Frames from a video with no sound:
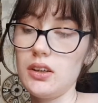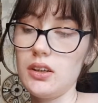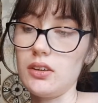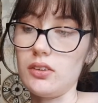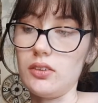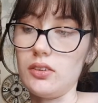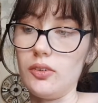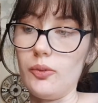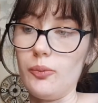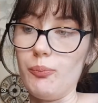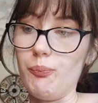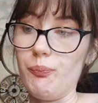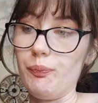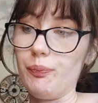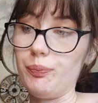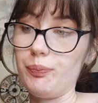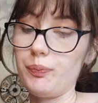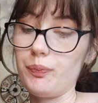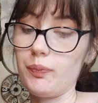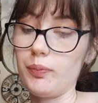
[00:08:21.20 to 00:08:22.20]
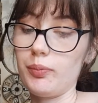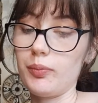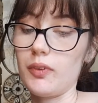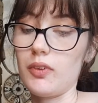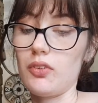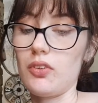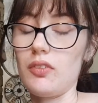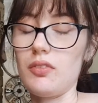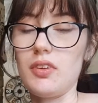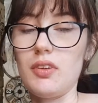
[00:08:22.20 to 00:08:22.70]

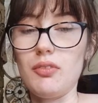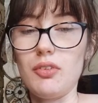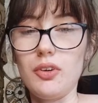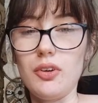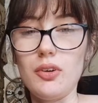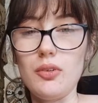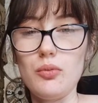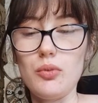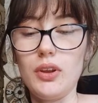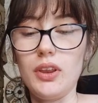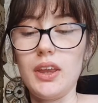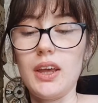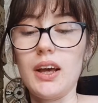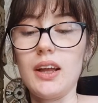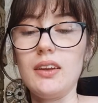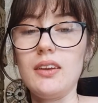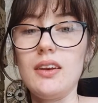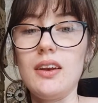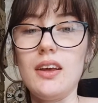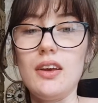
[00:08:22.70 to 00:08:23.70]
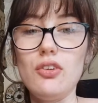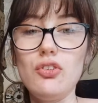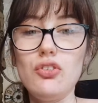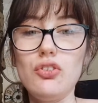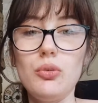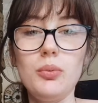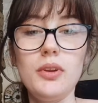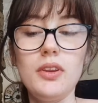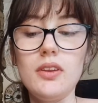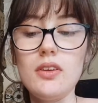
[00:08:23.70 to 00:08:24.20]
Because I've never really had an issue
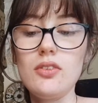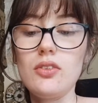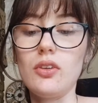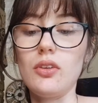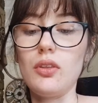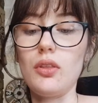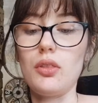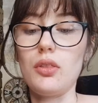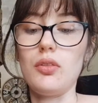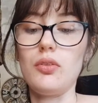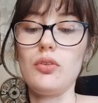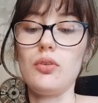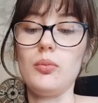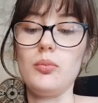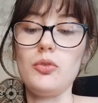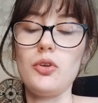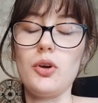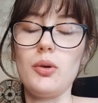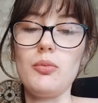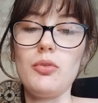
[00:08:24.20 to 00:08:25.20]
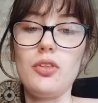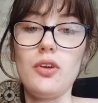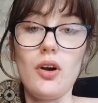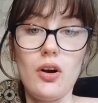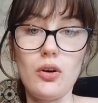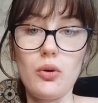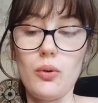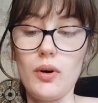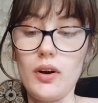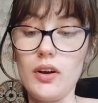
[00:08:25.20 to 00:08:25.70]
with these, other than sometimes they are
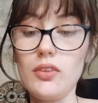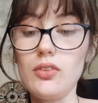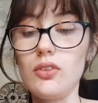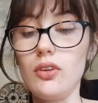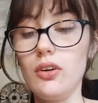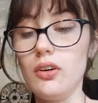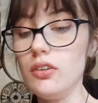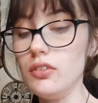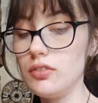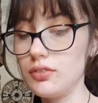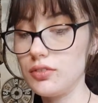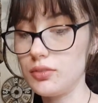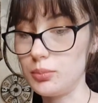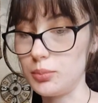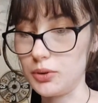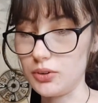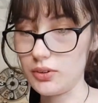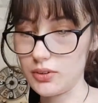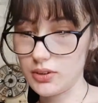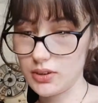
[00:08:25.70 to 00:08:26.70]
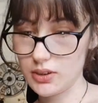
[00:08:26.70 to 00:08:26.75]
quite soft, but